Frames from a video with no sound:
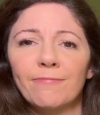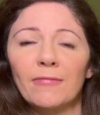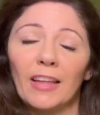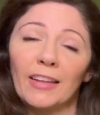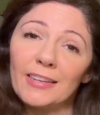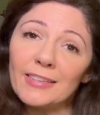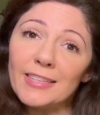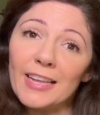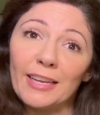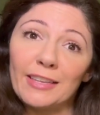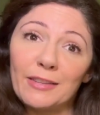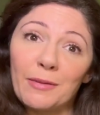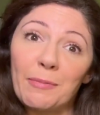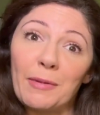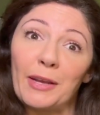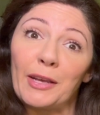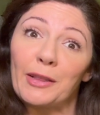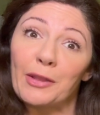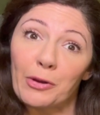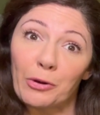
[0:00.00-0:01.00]
like I say, it's
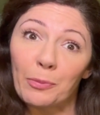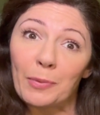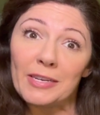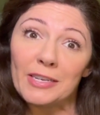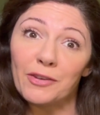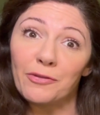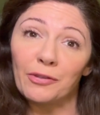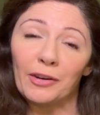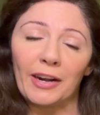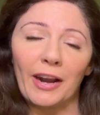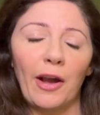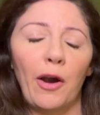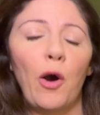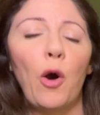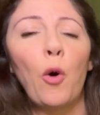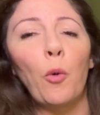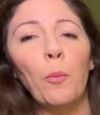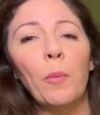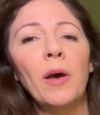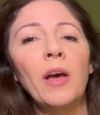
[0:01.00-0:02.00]
something a little bit different at
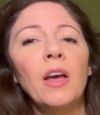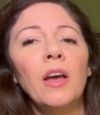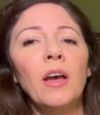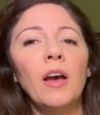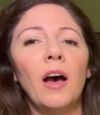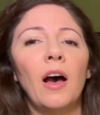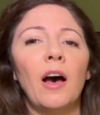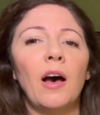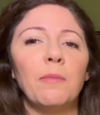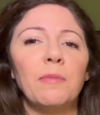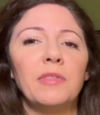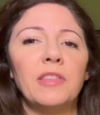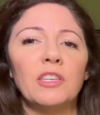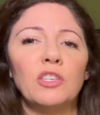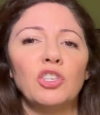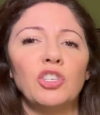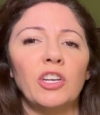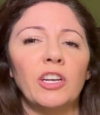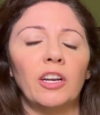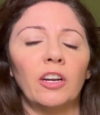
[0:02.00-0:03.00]
home um,
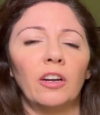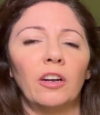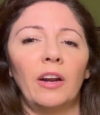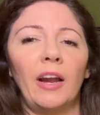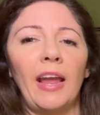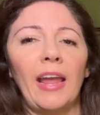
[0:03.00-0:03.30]
this year.